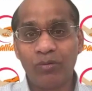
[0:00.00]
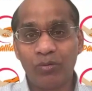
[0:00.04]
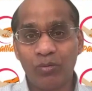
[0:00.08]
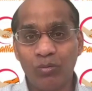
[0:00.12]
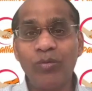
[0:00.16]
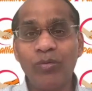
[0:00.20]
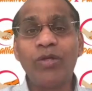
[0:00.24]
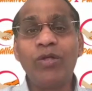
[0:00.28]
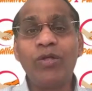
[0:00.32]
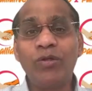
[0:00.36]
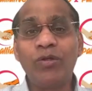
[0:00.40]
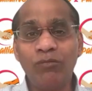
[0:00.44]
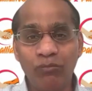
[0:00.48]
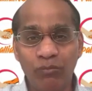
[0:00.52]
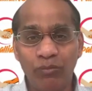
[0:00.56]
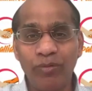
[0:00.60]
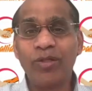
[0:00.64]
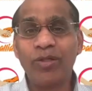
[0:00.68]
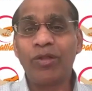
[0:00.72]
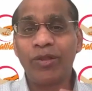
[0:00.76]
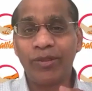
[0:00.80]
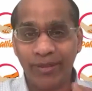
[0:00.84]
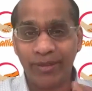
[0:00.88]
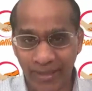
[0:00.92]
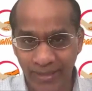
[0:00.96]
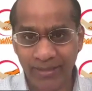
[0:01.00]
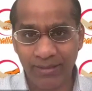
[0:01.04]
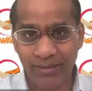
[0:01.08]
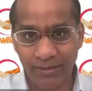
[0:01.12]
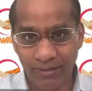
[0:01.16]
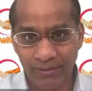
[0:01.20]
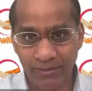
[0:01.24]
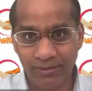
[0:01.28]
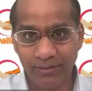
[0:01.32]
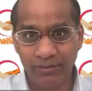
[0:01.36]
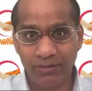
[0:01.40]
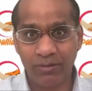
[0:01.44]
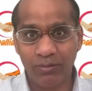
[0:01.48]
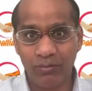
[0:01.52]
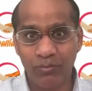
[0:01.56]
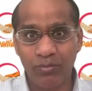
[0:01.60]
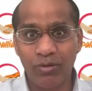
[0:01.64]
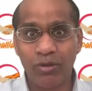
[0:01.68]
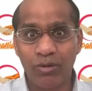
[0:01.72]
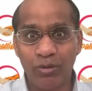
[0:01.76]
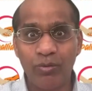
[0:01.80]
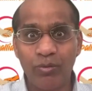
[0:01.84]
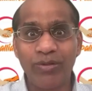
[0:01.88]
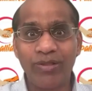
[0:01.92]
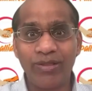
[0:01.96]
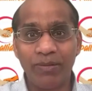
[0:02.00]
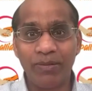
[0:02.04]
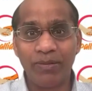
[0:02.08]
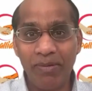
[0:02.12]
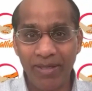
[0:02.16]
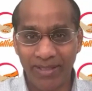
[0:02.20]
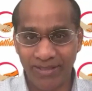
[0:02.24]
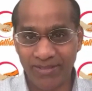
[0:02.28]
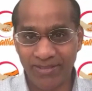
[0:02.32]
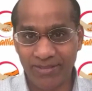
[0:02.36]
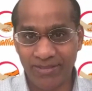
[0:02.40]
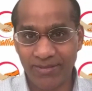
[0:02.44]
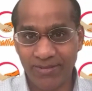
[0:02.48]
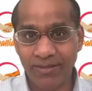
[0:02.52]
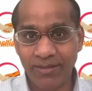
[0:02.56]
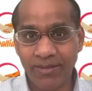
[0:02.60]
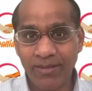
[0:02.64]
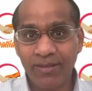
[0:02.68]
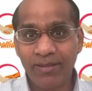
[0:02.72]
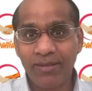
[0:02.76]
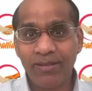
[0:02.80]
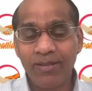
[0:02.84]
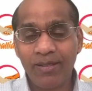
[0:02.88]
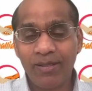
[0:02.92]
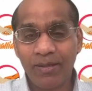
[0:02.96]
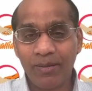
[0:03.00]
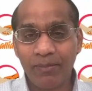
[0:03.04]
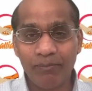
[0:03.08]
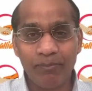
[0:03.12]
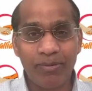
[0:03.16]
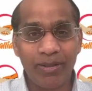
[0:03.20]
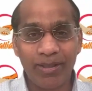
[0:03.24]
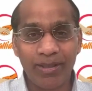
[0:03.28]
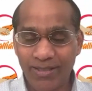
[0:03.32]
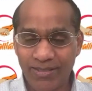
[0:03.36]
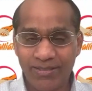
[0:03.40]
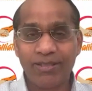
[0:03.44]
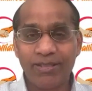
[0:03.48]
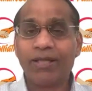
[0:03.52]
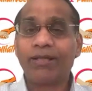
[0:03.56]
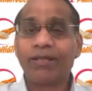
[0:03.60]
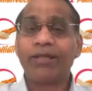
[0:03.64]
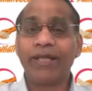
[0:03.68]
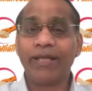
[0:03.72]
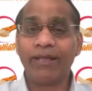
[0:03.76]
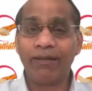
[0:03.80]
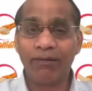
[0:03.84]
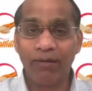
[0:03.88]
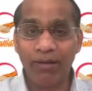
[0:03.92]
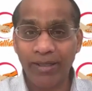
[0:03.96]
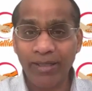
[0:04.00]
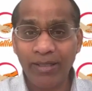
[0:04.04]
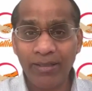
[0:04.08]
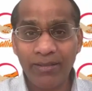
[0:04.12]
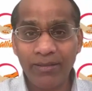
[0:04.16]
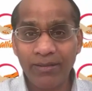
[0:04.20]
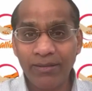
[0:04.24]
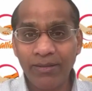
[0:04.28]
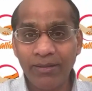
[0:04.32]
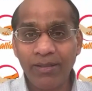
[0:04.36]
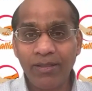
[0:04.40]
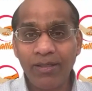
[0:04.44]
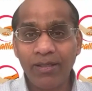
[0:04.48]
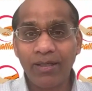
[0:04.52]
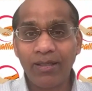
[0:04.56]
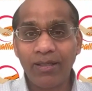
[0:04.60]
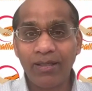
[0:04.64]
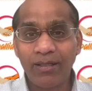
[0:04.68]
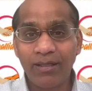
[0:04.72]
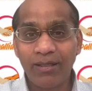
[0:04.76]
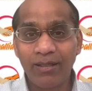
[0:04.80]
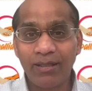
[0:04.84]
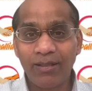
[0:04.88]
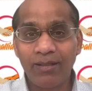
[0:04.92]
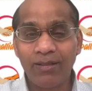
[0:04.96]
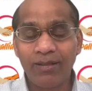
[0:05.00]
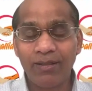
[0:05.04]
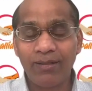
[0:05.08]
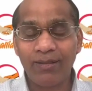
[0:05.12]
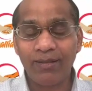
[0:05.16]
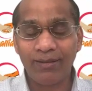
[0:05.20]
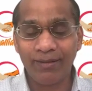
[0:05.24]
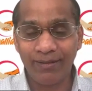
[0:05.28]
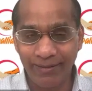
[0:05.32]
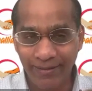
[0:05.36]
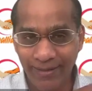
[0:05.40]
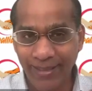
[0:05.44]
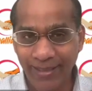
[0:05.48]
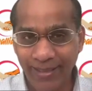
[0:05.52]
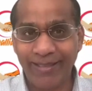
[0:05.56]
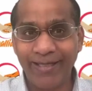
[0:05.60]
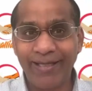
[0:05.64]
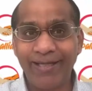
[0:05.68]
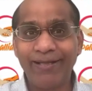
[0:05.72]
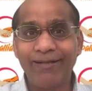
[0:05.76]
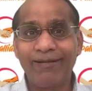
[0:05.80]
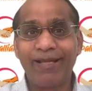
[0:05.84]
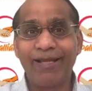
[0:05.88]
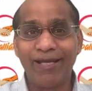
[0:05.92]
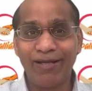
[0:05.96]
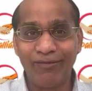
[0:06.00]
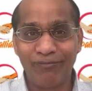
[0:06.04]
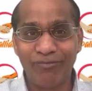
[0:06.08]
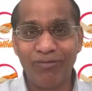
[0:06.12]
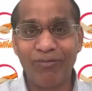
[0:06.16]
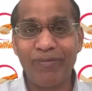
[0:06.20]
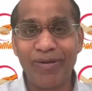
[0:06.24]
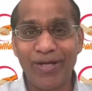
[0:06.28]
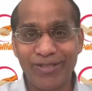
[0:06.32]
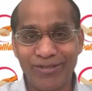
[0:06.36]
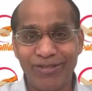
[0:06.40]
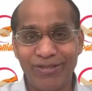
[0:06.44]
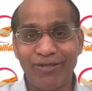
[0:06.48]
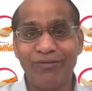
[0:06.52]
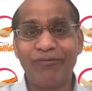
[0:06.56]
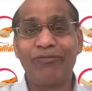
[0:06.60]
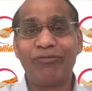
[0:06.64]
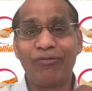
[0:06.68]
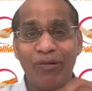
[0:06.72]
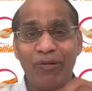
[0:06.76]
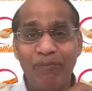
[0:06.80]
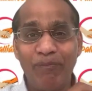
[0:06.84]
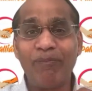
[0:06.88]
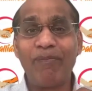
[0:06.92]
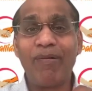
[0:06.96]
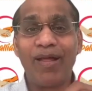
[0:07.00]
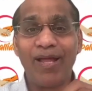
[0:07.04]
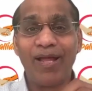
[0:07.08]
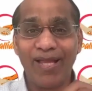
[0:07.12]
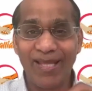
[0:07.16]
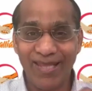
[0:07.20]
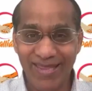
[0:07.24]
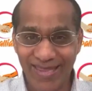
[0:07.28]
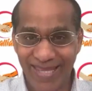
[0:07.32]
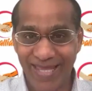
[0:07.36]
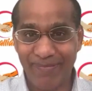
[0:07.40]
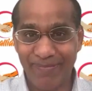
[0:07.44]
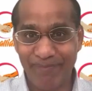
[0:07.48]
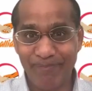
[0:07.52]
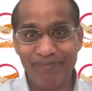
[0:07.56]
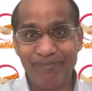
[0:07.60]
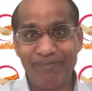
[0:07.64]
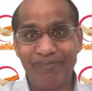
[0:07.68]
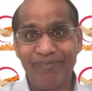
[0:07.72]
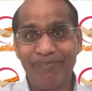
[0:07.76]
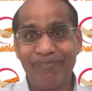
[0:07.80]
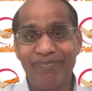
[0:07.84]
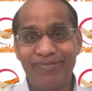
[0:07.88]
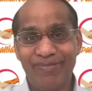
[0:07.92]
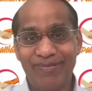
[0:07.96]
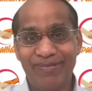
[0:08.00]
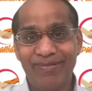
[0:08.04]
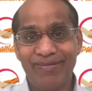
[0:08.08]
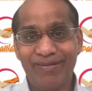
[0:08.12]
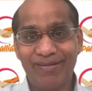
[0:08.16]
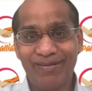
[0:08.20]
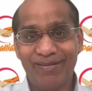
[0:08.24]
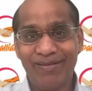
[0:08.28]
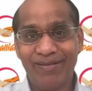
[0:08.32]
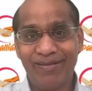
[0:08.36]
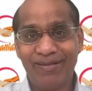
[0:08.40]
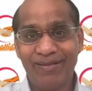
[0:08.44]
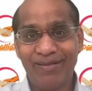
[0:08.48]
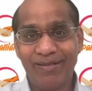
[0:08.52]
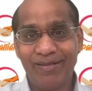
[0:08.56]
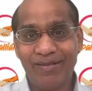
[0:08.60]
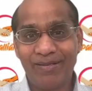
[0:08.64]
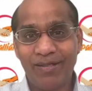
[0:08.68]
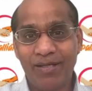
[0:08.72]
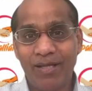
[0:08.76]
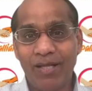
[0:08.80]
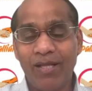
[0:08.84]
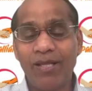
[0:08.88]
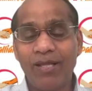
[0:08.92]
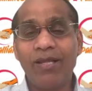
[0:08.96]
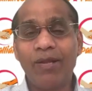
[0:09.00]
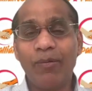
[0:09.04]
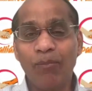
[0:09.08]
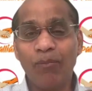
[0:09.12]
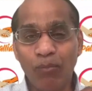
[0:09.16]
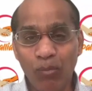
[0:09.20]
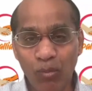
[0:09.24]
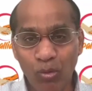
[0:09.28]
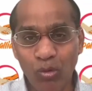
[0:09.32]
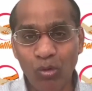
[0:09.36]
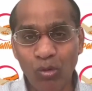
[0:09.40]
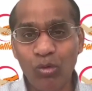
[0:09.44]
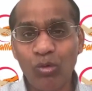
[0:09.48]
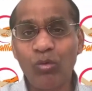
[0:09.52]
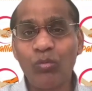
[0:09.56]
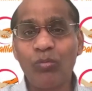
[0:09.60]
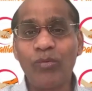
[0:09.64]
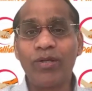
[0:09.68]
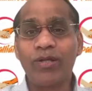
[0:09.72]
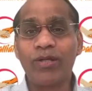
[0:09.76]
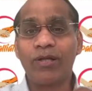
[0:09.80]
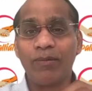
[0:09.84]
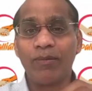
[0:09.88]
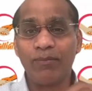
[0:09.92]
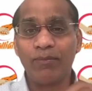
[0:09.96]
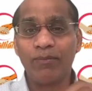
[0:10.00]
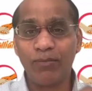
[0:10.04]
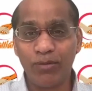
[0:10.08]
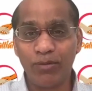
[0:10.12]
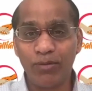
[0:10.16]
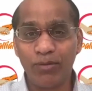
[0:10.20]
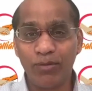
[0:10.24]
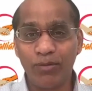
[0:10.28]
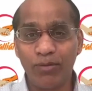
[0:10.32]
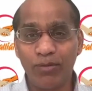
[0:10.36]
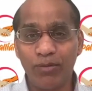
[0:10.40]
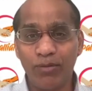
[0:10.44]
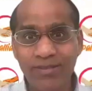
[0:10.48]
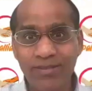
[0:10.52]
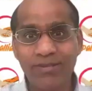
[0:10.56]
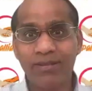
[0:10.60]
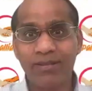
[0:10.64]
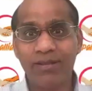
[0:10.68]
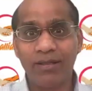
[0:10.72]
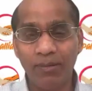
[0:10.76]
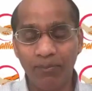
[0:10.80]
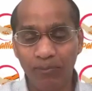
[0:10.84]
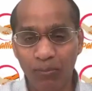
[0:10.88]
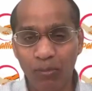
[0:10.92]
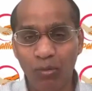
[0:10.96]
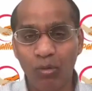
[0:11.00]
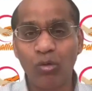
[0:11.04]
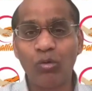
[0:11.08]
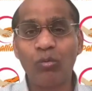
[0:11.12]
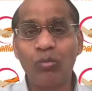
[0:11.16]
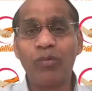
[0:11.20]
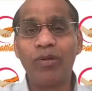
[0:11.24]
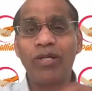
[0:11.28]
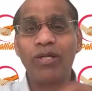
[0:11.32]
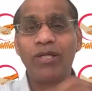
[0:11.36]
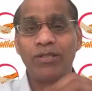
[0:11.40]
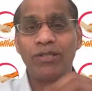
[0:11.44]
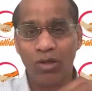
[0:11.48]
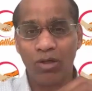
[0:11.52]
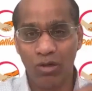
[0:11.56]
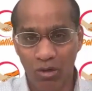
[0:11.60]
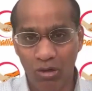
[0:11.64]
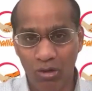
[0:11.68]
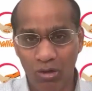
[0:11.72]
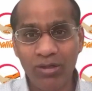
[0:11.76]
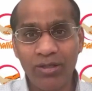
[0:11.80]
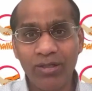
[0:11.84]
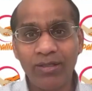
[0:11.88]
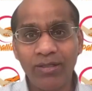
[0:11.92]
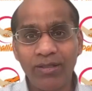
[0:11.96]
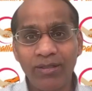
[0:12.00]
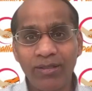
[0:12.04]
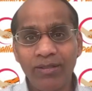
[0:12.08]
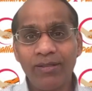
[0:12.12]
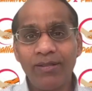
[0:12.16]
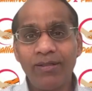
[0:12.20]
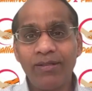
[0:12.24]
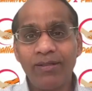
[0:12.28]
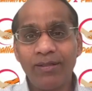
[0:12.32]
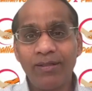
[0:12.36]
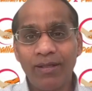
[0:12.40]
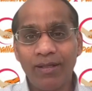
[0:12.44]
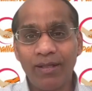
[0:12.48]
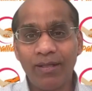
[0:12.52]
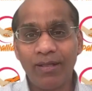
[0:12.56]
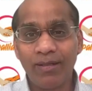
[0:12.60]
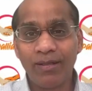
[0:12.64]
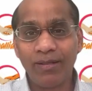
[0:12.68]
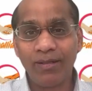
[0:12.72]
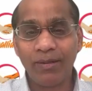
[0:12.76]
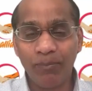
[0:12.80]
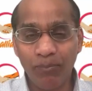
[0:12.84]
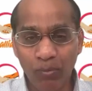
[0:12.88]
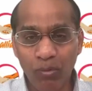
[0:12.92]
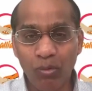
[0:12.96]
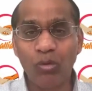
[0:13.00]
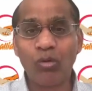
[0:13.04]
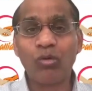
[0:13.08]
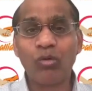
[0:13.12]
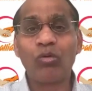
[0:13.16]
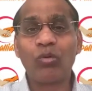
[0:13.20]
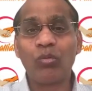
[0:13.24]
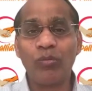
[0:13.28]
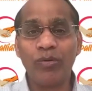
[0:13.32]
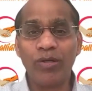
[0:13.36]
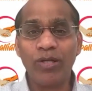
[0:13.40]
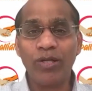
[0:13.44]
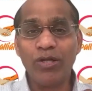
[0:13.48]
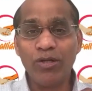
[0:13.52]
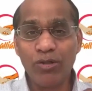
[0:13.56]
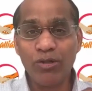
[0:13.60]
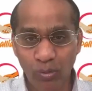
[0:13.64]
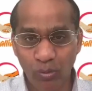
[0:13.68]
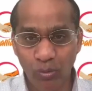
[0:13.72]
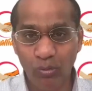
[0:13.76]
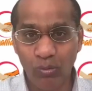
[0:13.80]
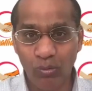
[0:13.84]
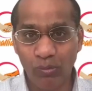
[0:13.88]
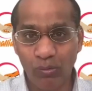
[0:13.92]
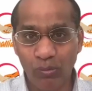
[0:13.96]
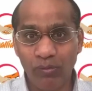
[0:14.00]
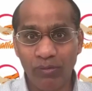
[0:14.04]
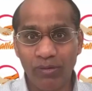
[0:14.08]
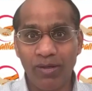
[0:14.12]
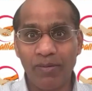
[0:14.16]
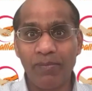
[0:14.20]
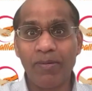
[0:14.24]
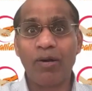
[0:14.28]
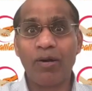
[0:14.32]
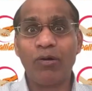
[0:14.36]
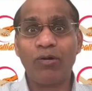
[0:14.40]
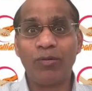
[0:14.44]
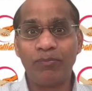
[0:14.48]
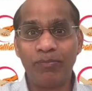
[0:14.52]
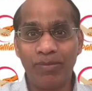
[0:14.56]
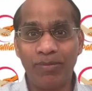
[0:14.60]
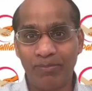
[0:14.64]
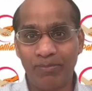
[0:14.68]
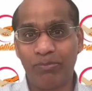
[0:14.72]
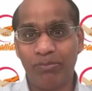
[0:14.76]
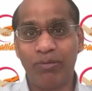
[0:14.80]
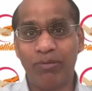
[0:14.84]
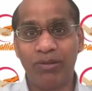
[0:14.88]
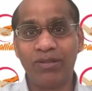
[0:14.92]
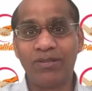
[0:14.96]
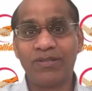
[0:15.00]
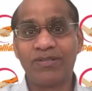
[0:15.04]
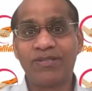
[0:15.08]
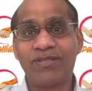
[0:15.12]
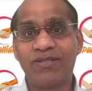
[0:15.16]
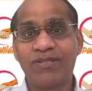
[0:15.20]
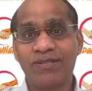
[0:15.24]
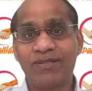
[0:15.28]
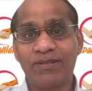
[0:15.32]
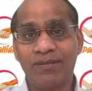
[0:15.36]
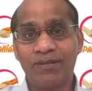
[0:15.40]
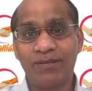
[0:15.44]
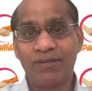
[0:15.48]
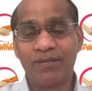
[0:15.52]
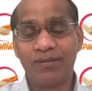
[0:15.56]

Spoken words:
We think we are doing the best, but it's nothing like getting the information from them. The more we communicate, the more we talk, the more we know about people's